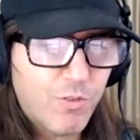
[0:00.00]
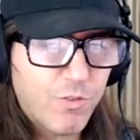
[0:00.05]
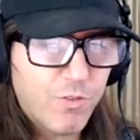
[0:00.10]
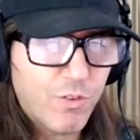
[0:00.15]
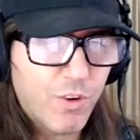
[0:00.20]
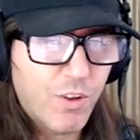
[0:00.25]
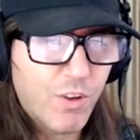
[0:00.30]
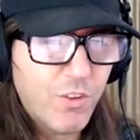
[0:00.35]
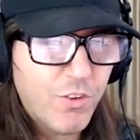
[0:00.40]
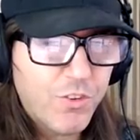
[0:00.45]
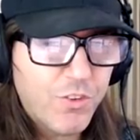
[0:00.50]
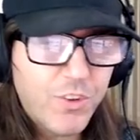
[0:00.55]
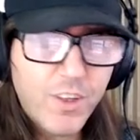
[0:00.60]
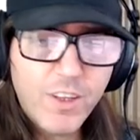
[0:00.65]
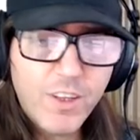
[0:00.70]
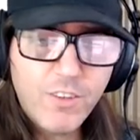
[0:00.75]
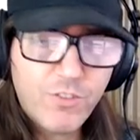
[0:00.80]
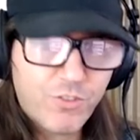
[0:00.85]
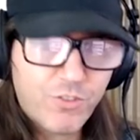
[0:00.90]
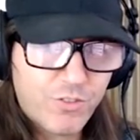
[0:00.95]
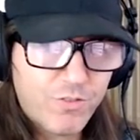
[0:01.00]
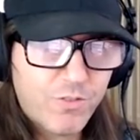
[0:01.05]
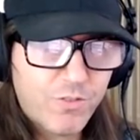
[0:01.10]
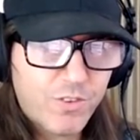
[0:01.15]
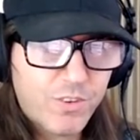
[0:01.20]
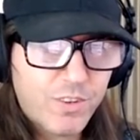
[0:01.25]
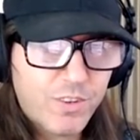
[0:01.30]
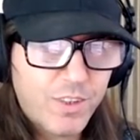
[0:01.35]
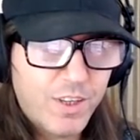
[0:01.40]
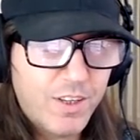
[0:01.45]
other things?
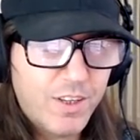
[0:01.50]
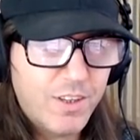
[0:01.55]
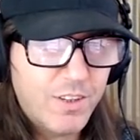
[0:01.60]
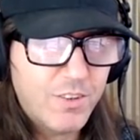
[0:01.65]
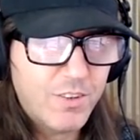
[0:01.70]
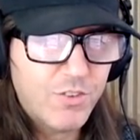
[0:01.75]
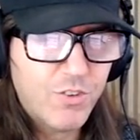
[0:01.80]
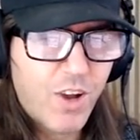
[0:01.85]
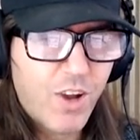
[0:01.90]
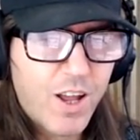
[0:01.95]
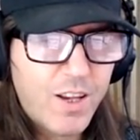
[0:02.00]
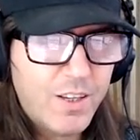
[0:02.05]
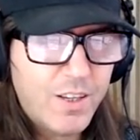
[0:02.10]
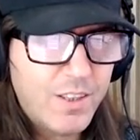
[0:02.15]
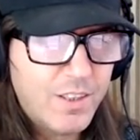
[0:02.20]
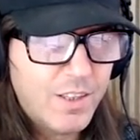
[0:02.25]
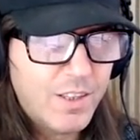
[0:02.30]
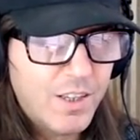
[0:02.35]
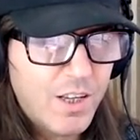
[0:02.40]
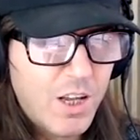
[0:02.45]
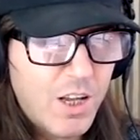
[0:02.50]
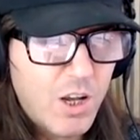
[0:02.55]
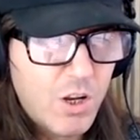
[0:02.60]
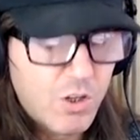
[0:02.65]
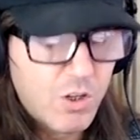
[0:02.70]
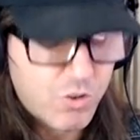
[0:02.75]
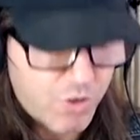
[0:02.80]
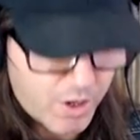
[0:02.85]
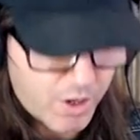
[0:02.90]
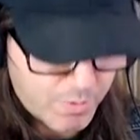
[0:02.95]
try to
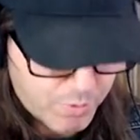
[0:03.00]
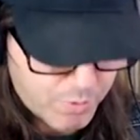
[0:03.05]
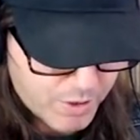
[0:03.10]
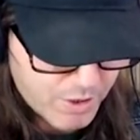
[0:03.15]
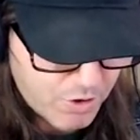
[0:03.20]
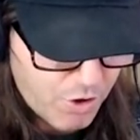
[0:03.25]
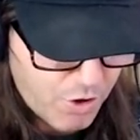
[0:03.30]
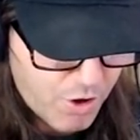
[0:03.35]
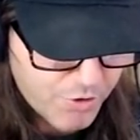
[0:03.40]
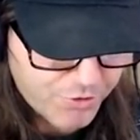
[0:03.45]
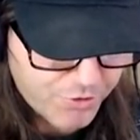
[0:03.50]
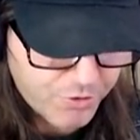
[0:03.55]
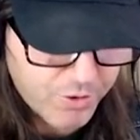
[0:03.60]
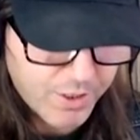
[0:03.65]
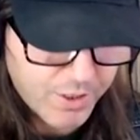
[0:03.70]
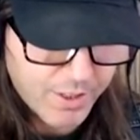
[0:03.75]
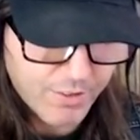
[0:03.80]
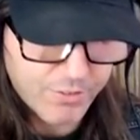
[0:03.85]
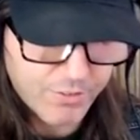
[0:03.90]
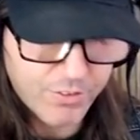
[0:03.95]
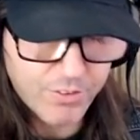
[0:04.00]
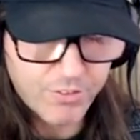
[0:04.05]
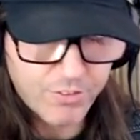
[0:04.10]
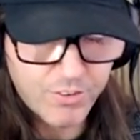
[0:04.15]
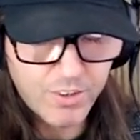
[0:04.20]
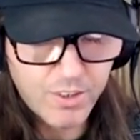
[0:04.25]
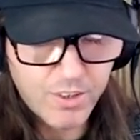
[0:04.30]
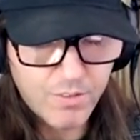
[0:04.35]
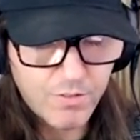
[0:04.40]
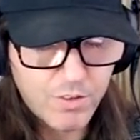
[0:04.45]
bring a lawsuit against the
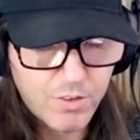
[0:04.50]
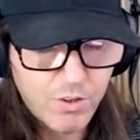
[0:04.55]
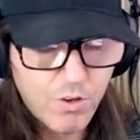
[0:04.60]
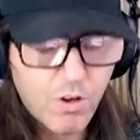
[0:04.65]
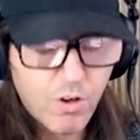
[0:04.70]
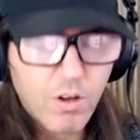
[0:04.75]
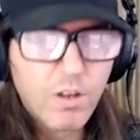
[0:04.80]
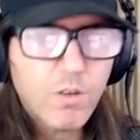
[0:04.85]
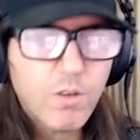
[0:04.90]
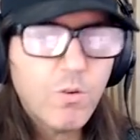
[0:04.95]
city of New York.